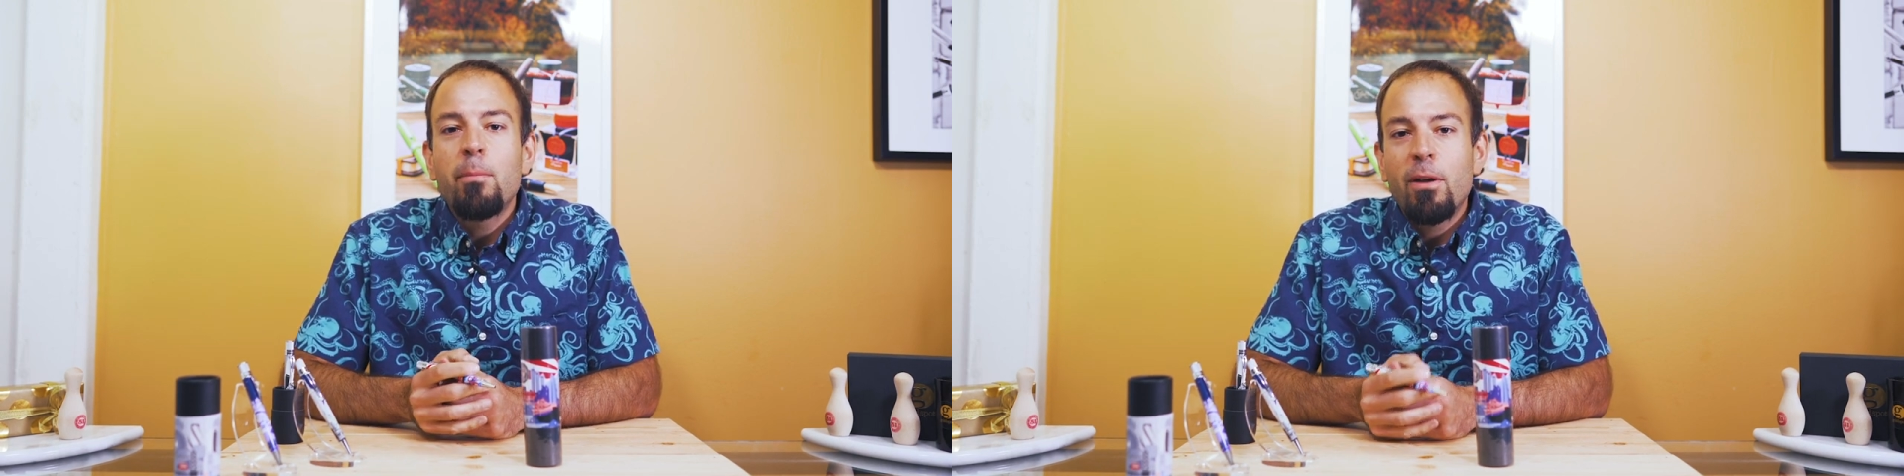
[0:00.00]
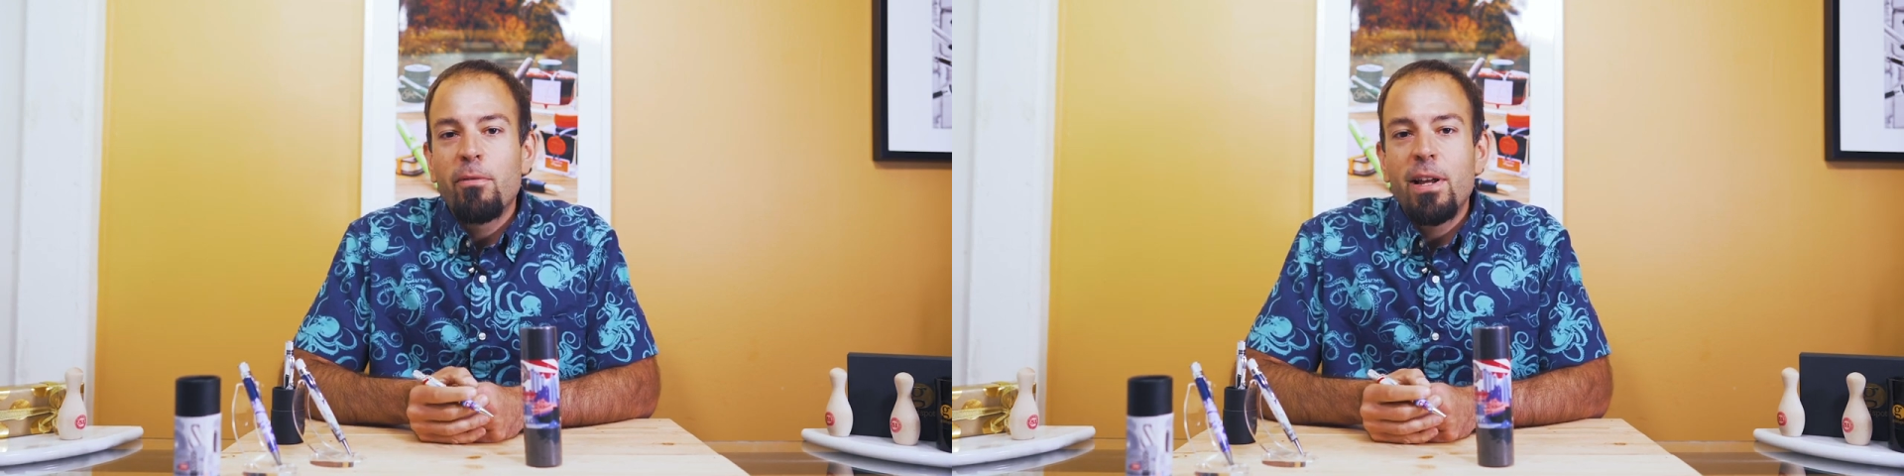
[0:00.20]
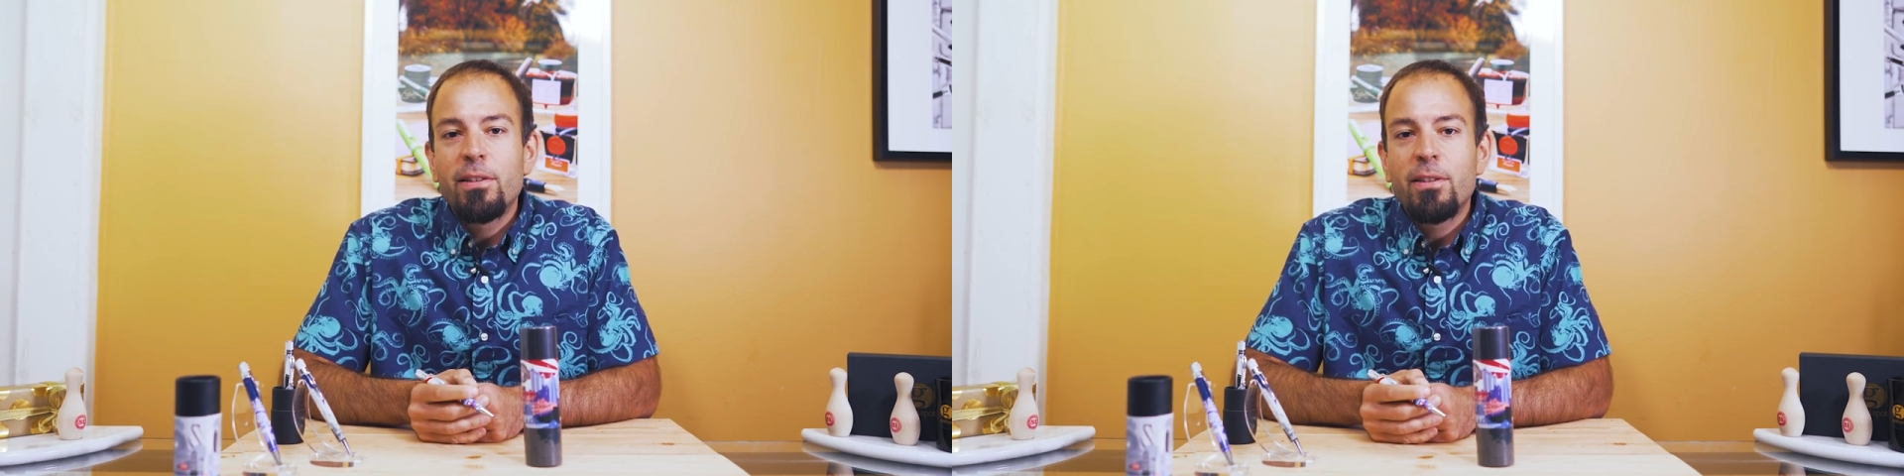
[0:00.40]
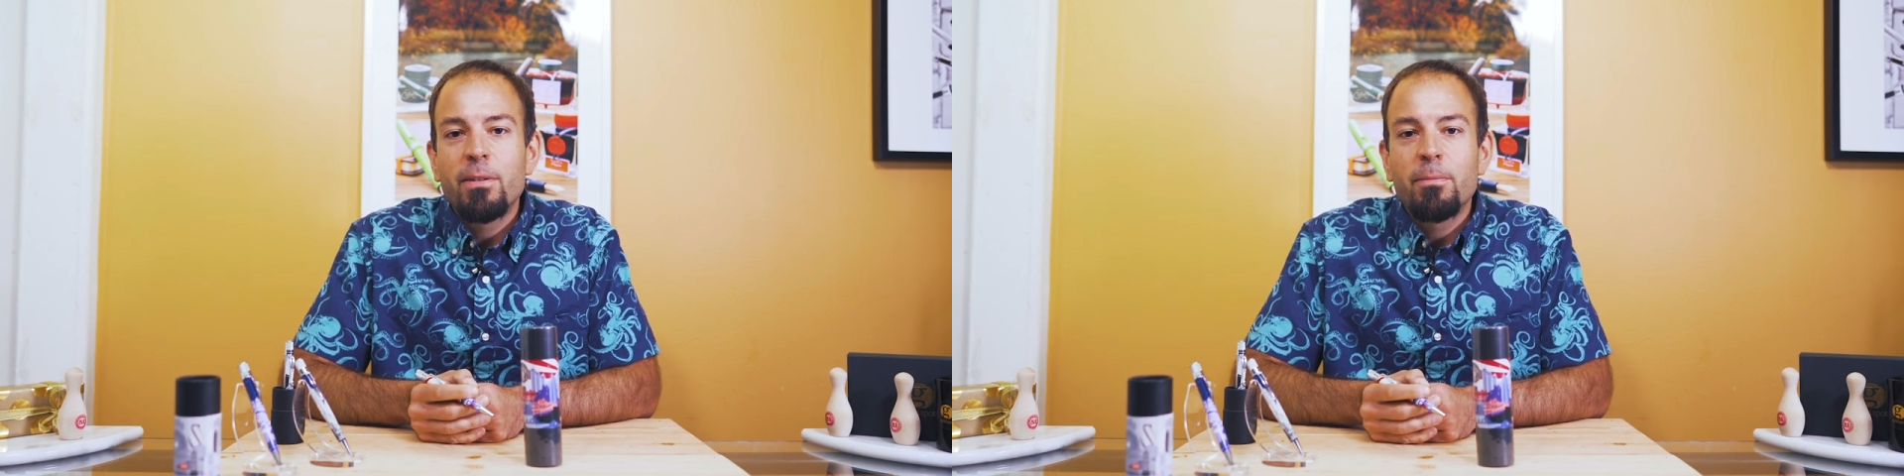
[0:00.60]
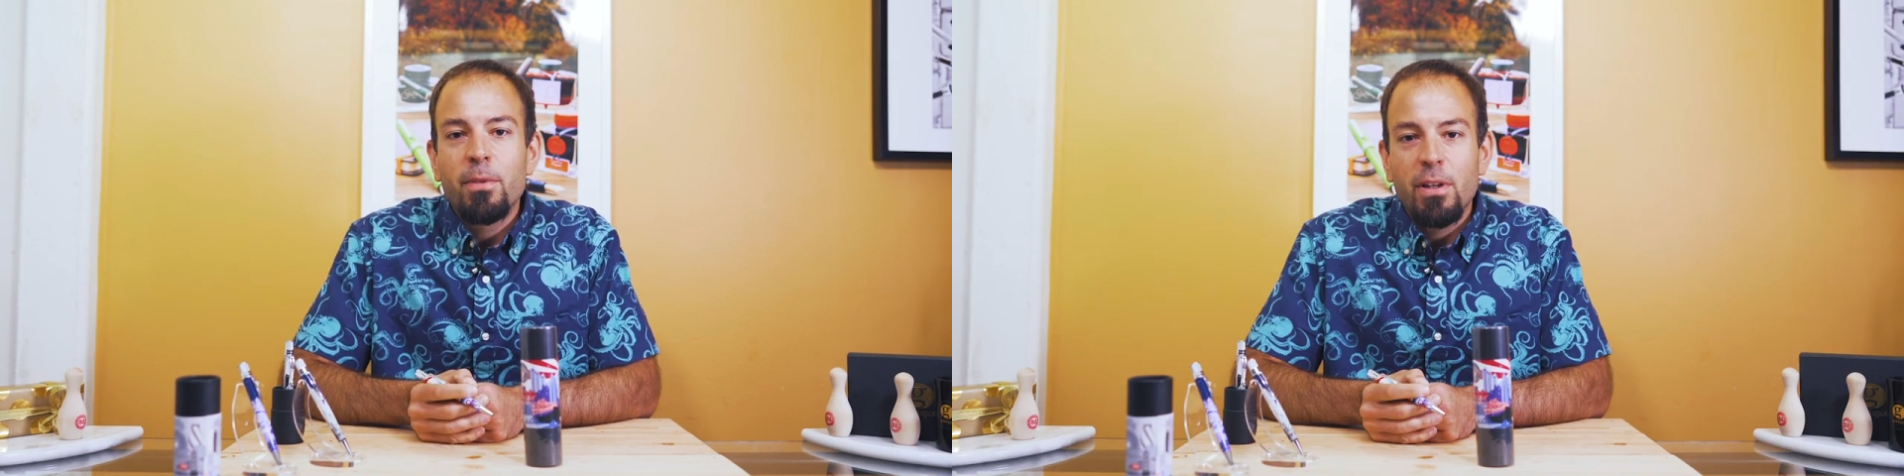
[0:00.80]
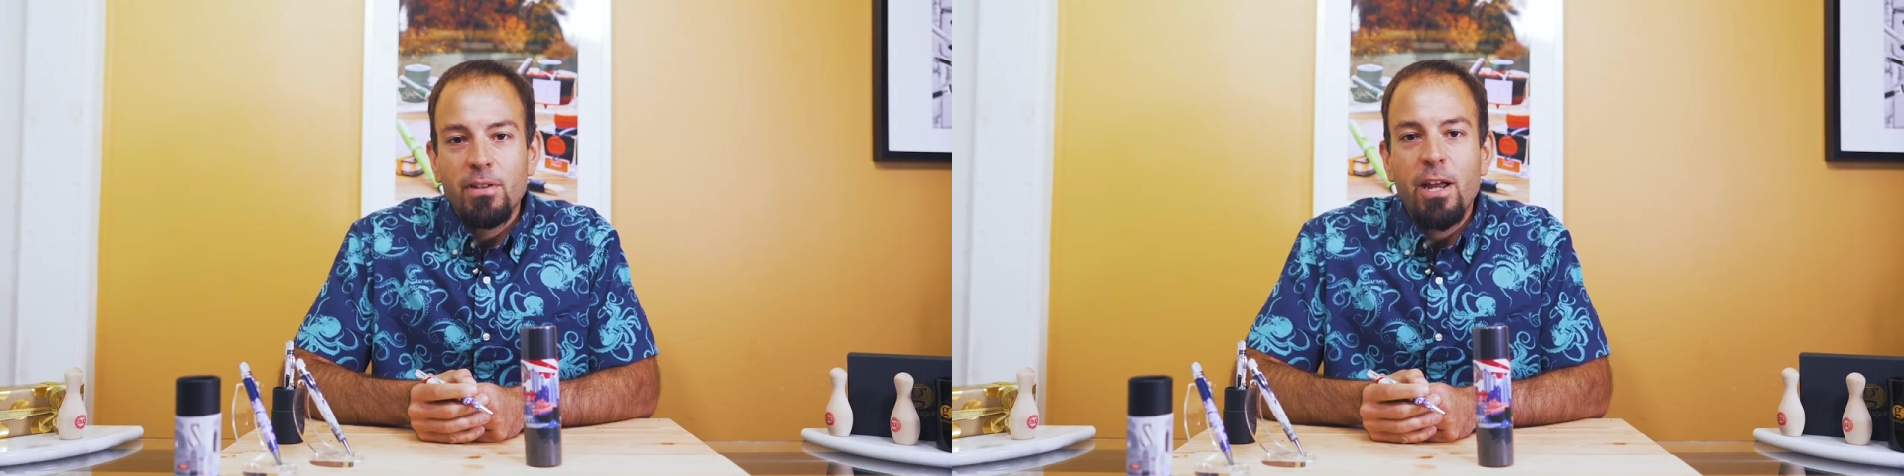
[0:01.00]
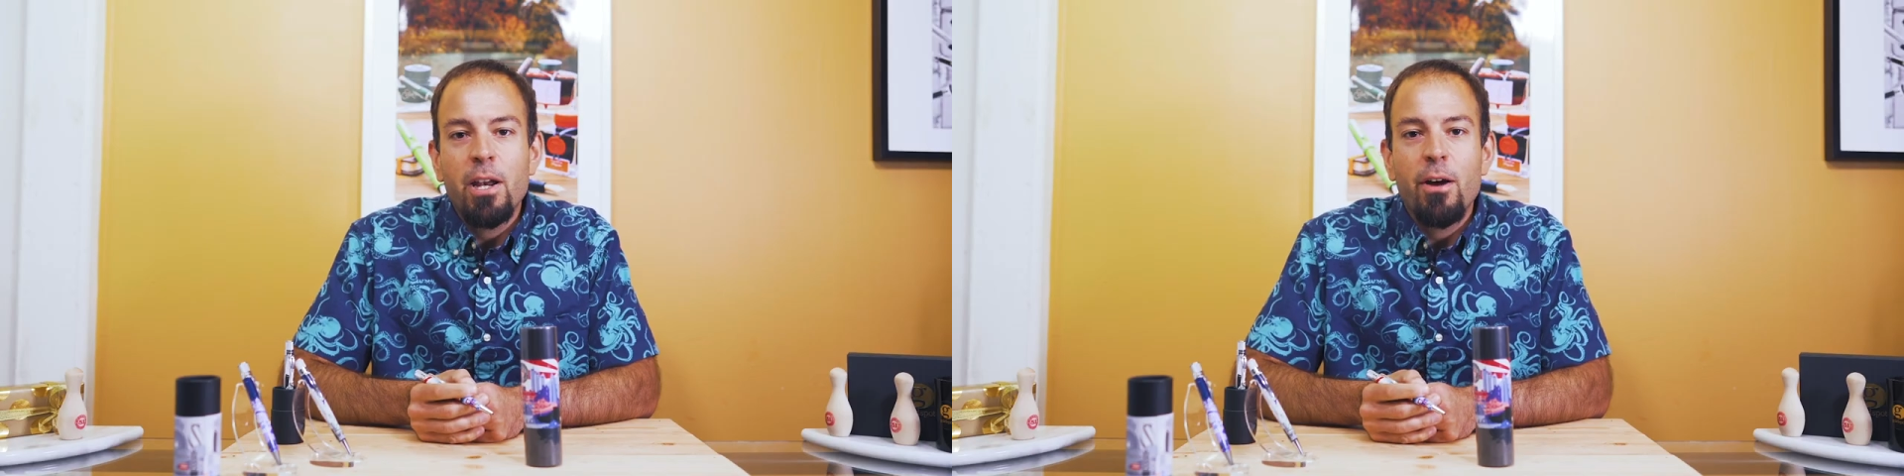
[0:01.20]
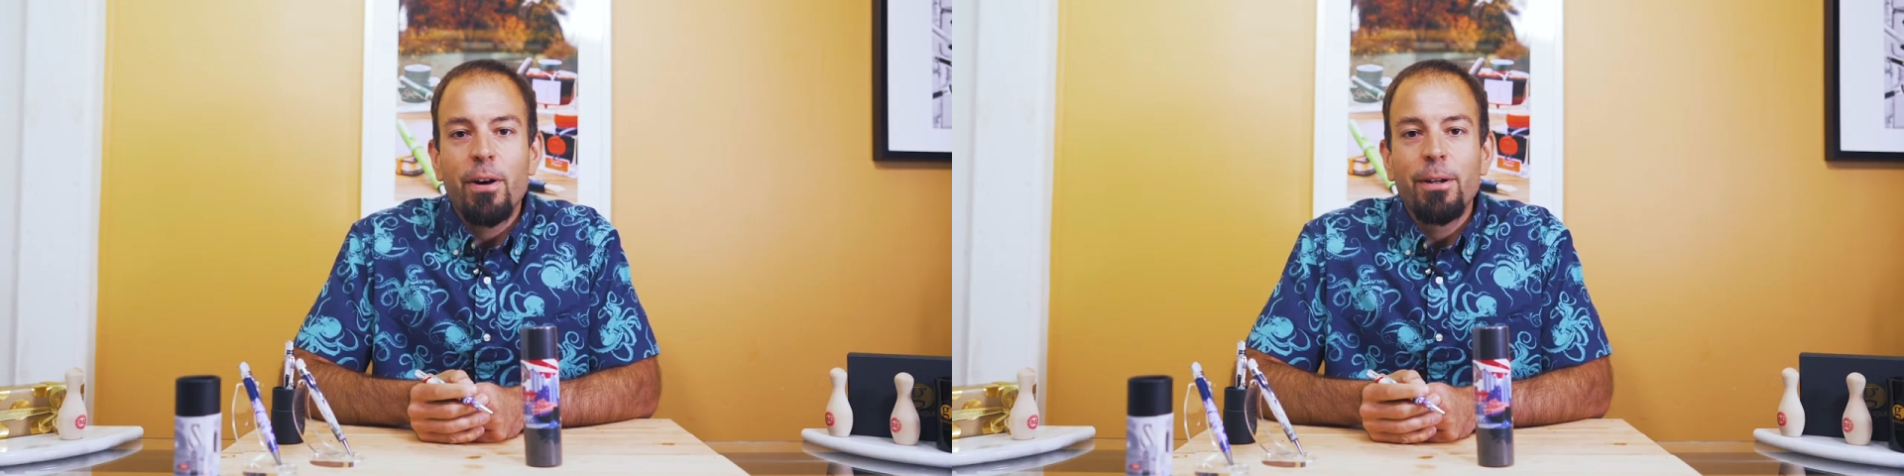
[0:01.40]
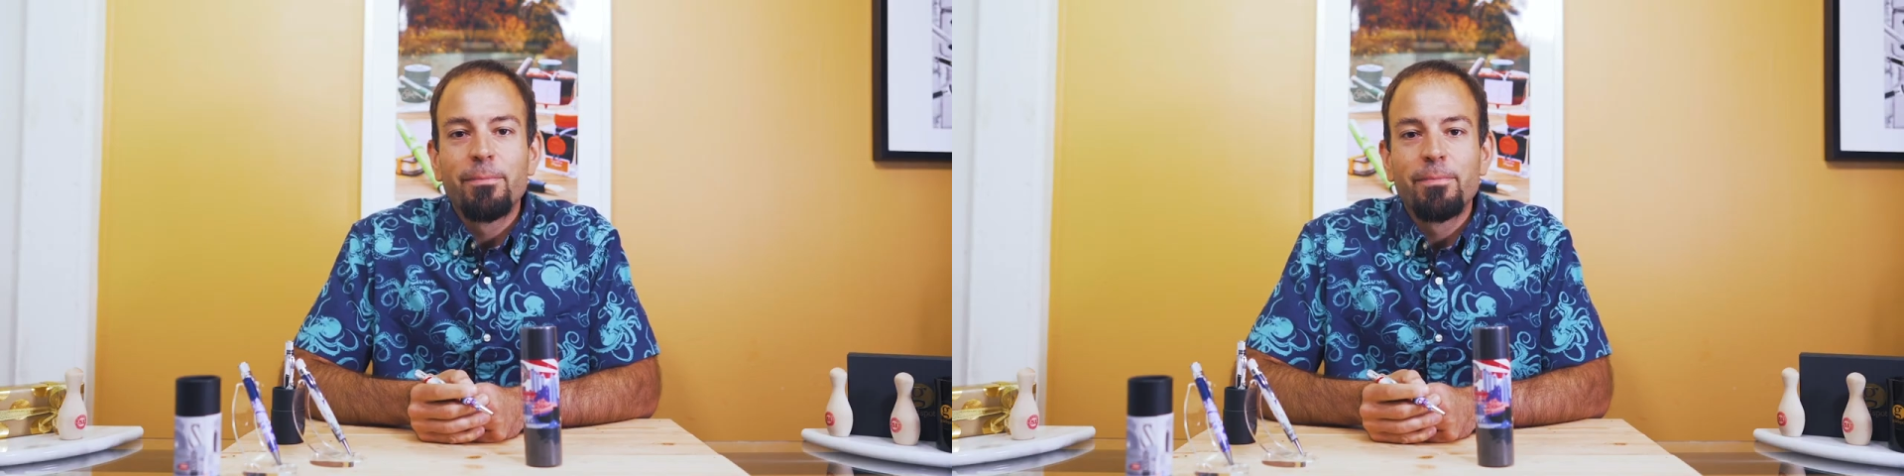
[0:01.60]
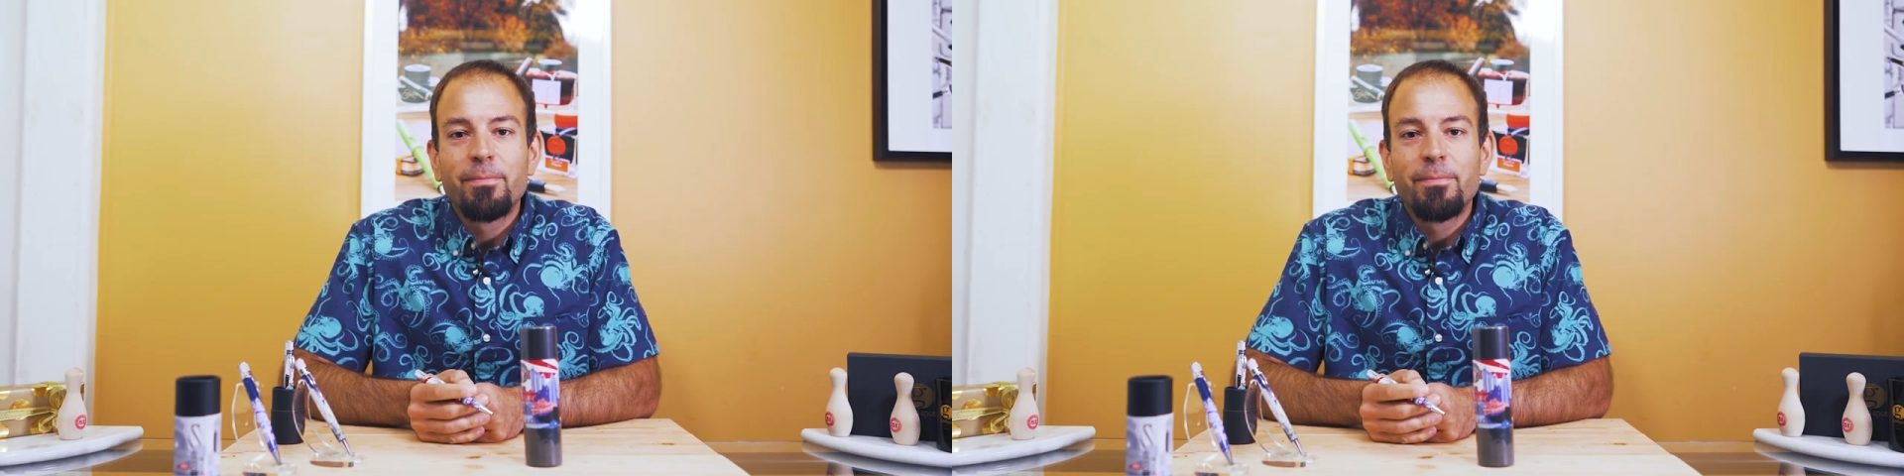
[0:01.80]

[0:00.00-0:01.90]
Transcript: my friends. Sayonara.